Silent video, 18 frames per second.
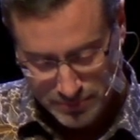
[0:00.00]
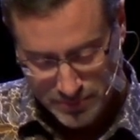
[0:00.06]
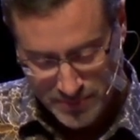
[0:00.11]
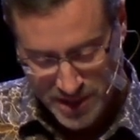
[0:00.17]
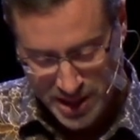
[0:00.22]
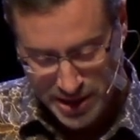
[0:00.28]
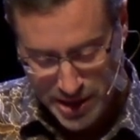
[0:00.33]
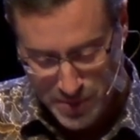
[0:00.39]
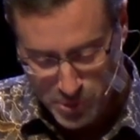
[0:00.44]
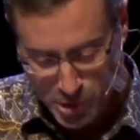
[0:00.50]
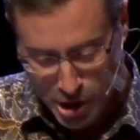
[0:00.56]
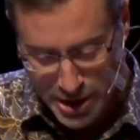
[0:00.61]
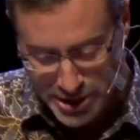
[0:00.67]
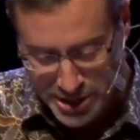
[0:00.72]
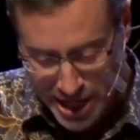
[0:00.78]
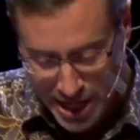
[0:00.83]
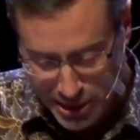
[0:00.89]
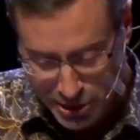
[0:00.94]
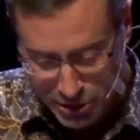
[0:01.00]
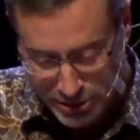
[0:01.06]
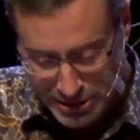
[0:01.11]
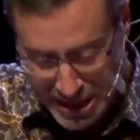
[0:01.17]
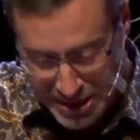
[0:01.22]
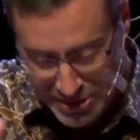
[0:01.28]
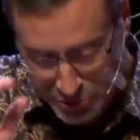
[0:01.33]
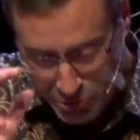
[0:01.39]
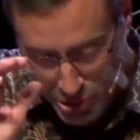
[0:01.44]
And they brought Daniel and
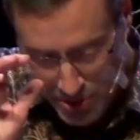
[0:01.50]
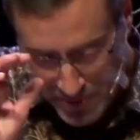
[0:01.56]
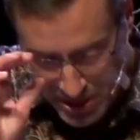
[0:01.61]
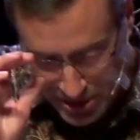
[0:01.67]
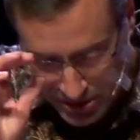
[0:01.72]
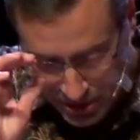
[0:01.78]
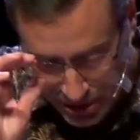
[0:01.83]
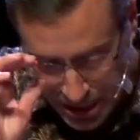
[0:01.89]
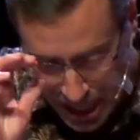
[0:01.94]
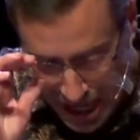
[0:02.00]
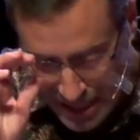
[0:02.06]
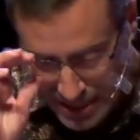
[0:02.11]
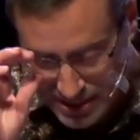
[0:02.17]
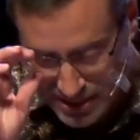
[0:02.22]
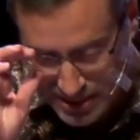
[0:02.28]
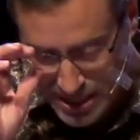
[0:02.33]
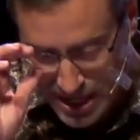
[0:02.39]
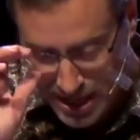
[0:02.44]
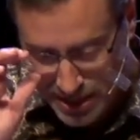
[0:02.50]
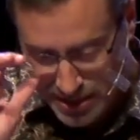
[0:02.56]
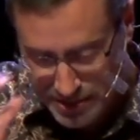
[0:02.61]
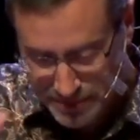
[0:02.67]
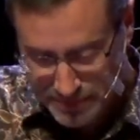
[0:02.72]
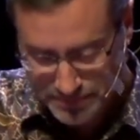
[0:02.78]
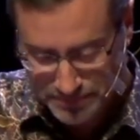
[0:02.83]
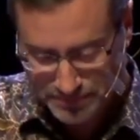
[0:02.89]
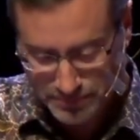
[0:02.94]
they threw him into the lion's den.